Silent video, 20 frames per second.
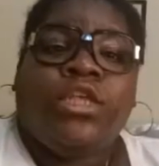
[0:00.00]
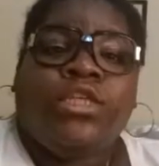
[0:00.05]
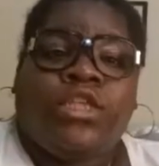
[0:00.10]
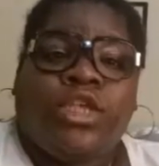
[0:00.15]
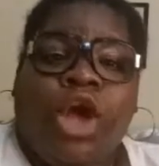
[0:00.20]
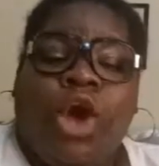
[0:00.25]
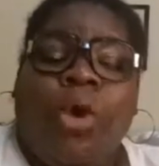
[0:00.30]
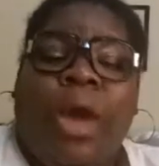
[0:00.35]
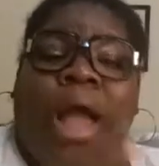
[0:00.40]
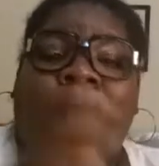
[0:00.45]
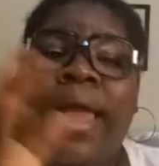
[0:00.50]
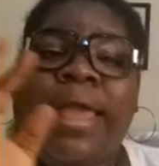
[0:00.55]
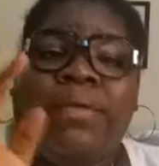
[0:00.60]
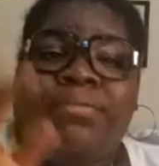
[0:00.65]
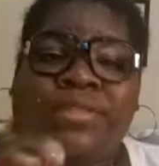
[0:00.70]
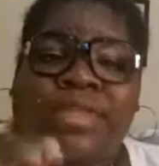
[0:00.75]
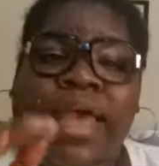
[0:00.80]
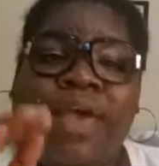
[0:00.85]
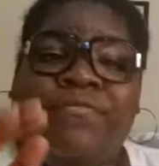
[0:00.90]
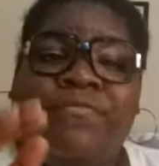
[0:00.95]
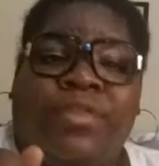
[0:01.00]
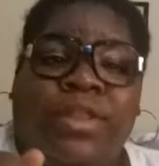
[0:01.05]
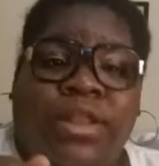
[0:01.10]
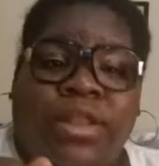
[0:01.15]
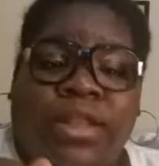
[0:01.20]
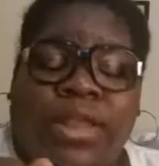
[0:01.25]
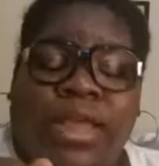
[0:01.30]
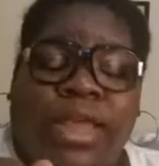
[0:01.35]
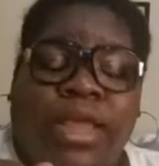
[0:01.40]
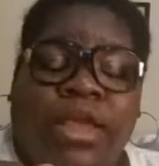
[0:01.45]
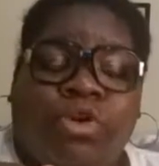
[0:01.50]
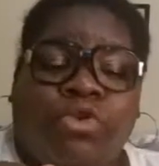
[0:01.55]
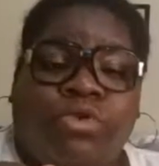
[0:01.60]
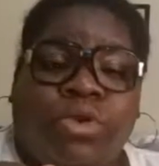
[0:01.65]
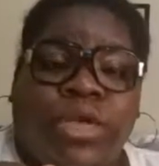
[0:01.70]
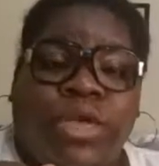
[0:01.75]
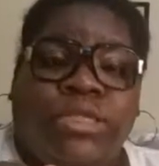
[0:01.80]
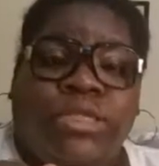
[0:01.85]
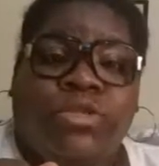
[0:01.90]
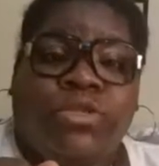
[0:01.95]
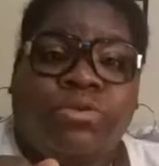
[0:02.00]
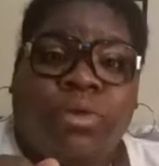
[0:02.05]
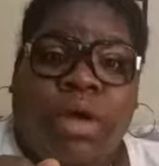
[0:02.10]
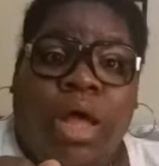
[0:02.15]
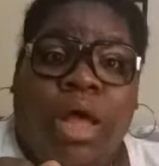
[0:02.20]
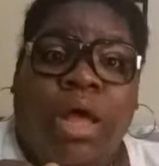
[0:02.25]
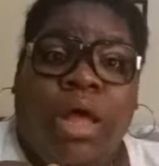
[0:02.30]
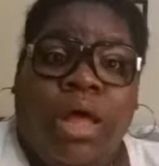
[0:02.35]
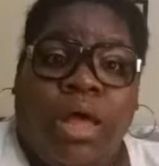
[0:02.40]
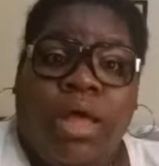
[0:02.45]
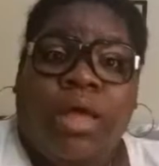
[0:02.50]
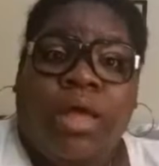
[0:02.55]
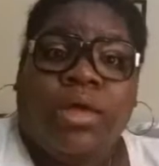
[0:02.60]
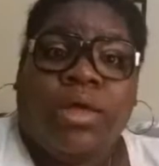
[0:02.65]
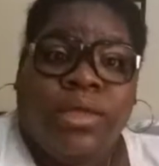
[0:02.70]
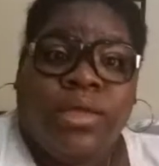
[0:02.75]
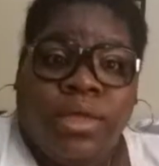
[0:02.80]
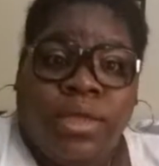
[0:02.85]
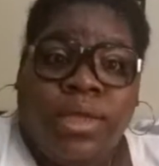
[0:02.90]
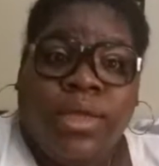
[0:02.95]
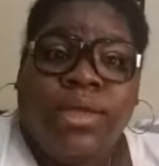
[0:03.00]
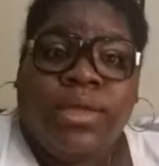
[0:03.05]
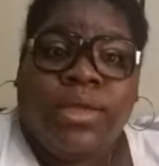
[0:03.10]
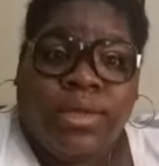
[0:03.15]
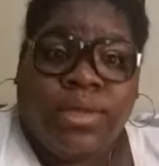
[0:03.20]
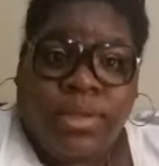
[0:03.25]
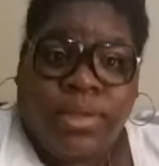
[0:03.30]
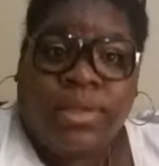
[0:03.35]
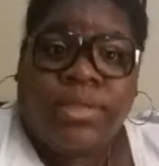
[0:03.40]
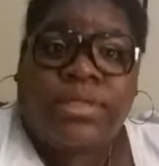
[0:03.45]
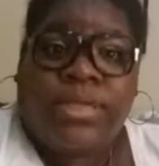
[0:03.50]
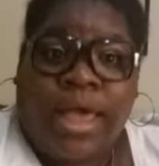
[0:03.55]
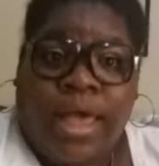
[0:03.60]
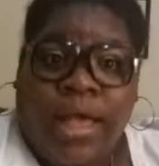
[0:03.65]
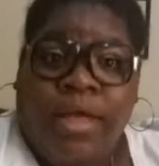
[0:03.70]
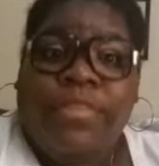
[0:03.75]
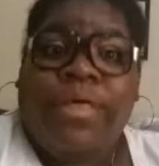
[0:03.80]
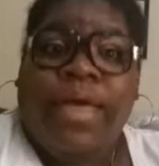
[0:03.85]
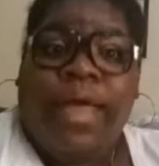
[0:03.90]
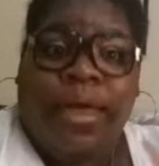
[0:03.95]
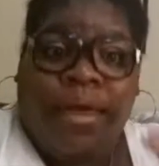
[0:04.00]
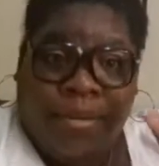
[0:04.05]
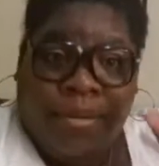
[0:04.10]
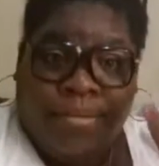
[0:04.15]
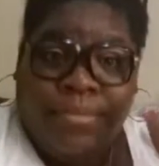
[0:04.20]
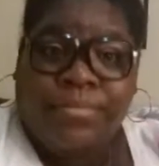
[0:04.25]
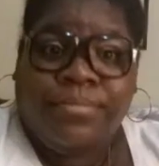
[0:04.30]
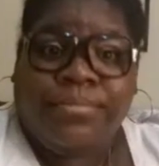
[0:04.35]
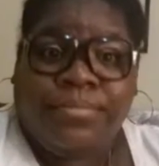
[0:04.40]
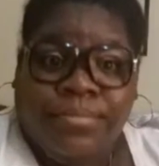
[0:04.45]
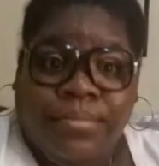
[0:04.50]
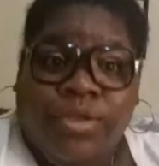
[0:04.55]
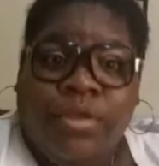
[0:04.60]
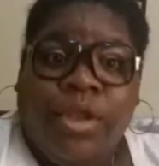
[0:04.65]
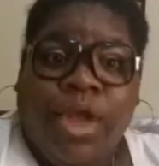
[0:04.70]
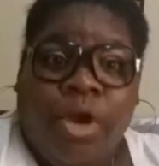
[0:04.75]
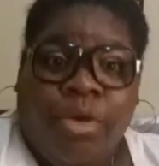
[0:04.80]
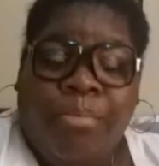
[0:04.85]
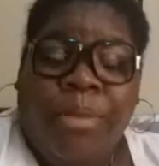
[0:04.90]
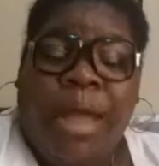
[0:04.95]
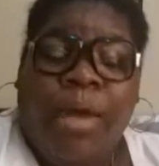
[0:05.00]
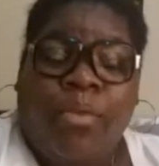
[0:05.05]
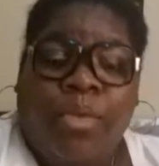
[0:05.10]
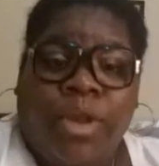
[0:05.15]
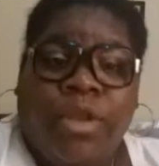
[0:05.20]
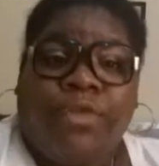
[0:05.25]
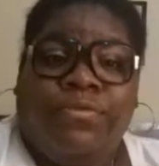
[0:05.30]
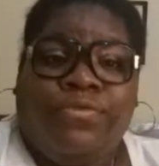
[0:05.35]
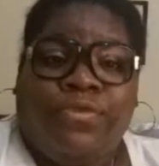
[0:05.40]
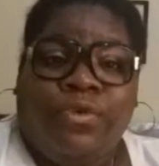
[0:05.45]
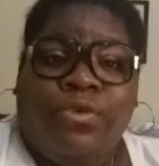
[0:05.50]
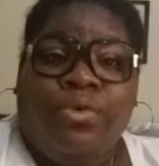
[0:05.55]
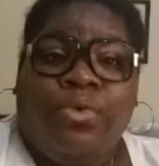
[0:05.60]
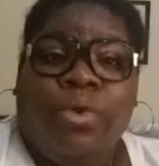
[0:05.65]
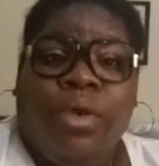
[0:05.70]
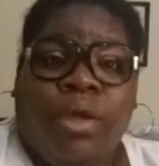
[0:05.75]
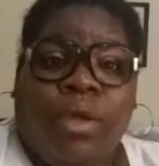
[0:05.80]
So, I am definitely going to tell them, you know, my wonderful,